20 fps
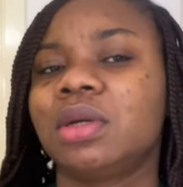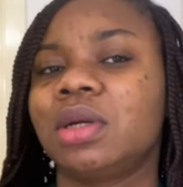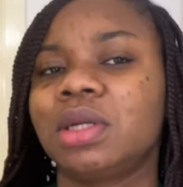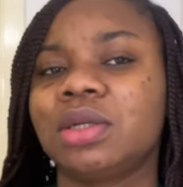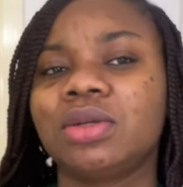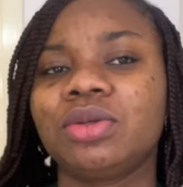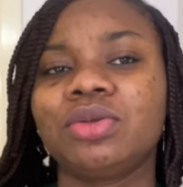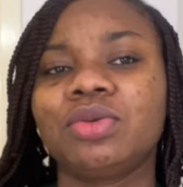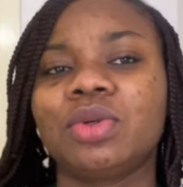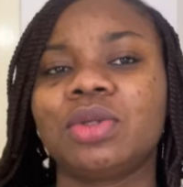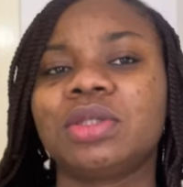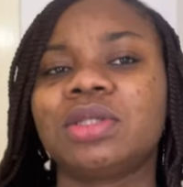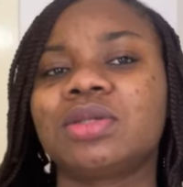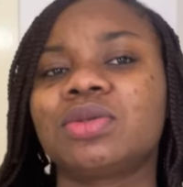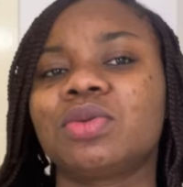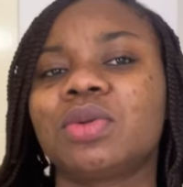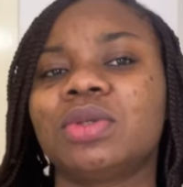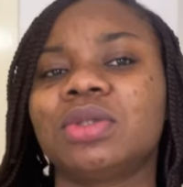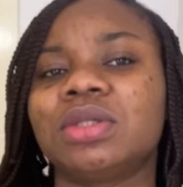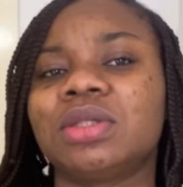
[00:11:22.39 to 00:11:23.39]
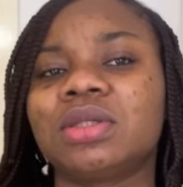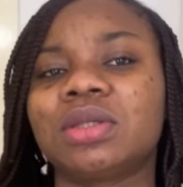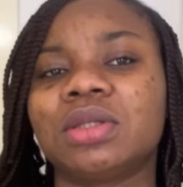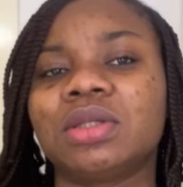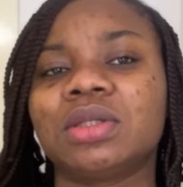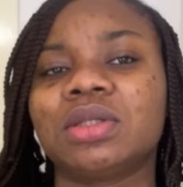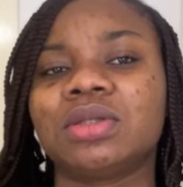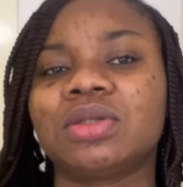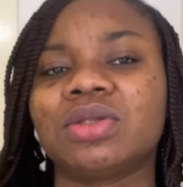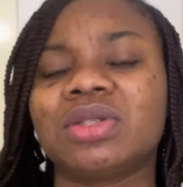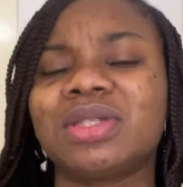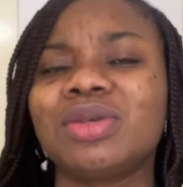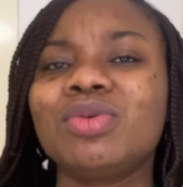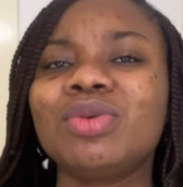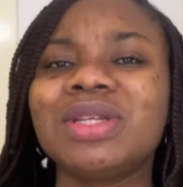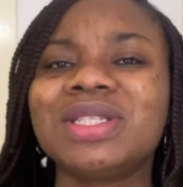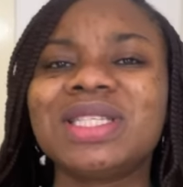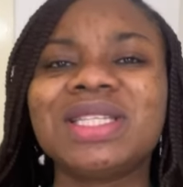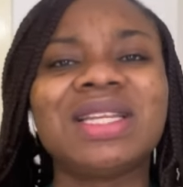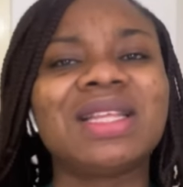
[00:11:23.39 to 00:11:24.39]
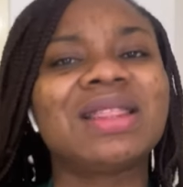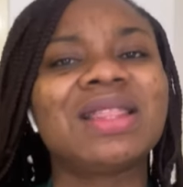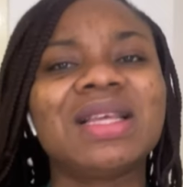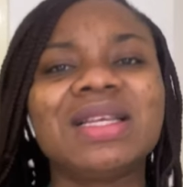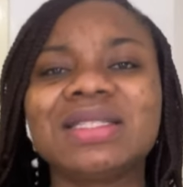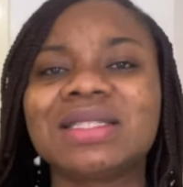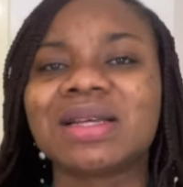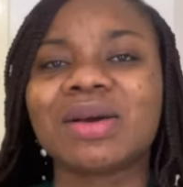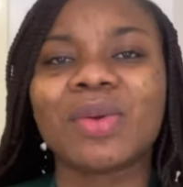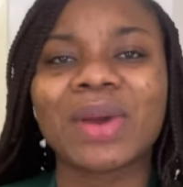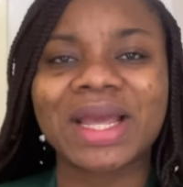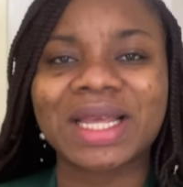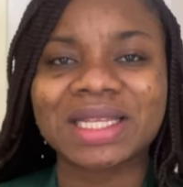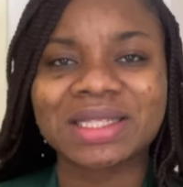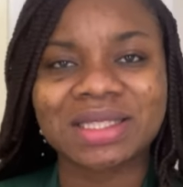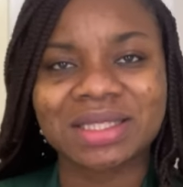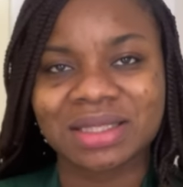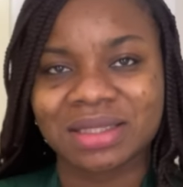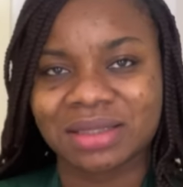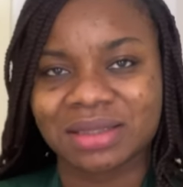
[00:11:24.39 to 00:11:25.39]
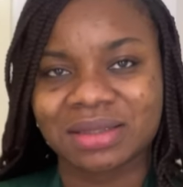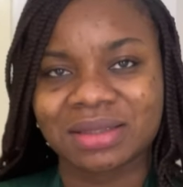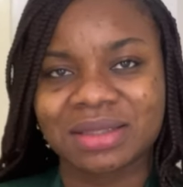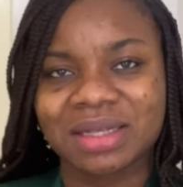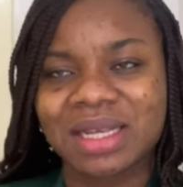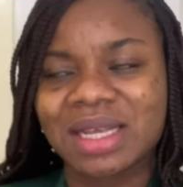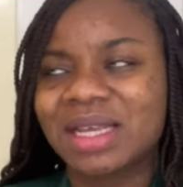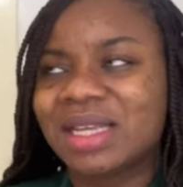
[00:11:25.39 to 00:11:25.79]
I don't know what this all of a sudden Is it, is it the things that we're eating?